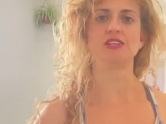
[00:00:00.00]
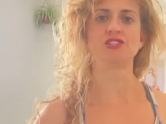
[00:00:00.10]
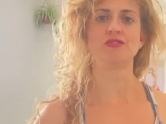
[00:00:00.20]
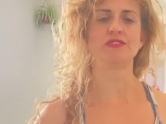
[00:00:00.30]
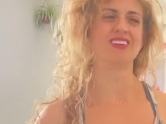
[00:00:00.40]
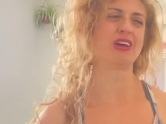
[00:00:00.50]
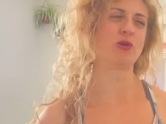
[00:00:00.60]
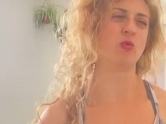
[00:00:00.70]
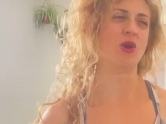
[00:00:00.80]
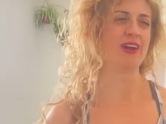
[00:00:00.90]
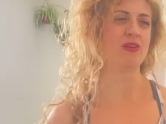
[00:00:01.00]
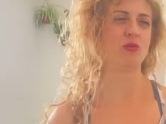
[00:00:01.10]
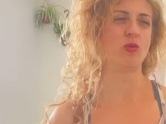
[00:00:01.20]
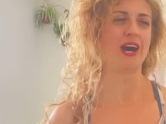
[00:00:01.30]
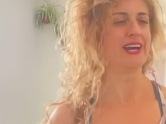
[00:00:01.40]
It's different. Like, why,
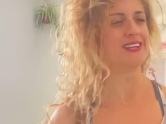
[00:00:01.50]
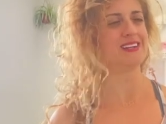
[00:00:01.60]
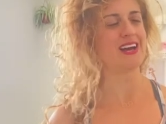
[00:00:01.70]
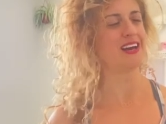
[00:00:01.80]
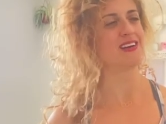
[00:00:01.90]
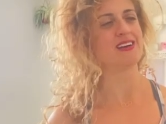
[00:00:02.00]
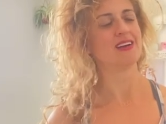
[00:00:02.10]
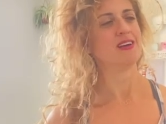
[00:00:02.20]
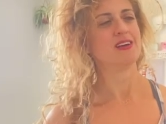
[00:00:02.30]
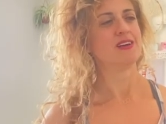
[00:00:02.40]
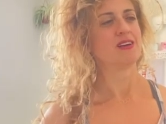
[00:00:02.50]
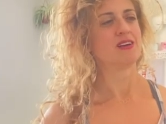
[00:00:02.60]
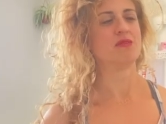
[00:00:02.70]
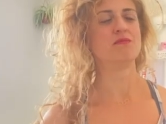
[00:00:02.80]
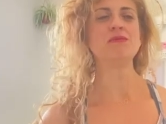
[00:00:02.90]
why did I
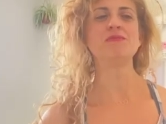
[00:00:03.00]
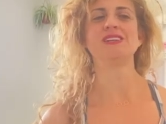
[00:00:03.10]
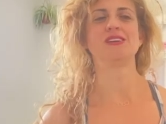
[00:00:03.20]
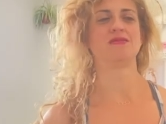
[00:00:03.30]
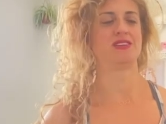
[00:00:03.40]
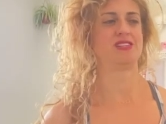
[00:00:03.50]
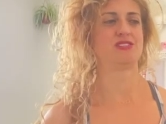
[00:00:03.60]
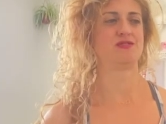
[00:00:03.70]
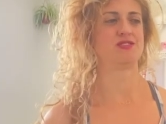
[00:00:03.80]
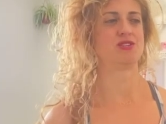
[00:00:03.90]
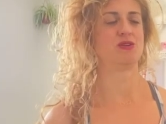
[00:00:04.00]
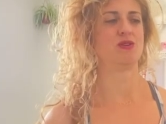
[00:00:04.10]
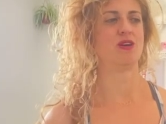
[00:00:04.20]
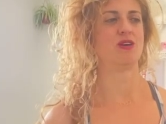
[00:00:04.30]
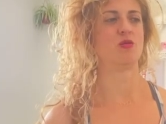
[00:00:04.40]
commit myself to this for so
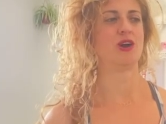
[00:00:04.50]
long?